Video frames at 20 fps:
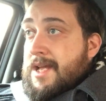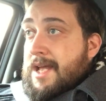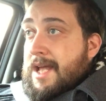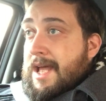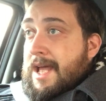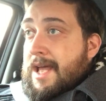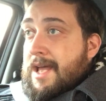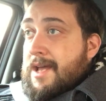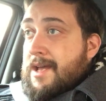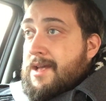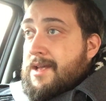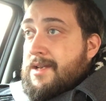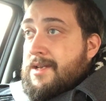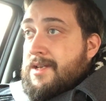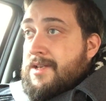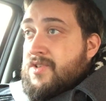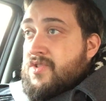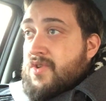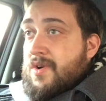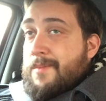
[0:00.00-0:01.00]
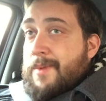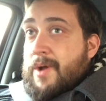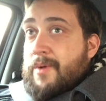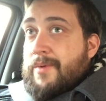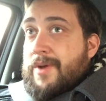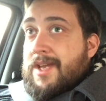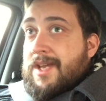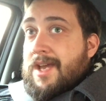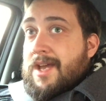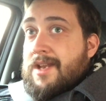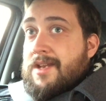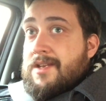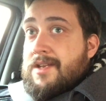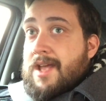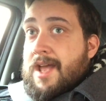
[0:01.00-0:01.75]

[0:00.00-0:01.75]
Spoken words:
And enjoy my weekend,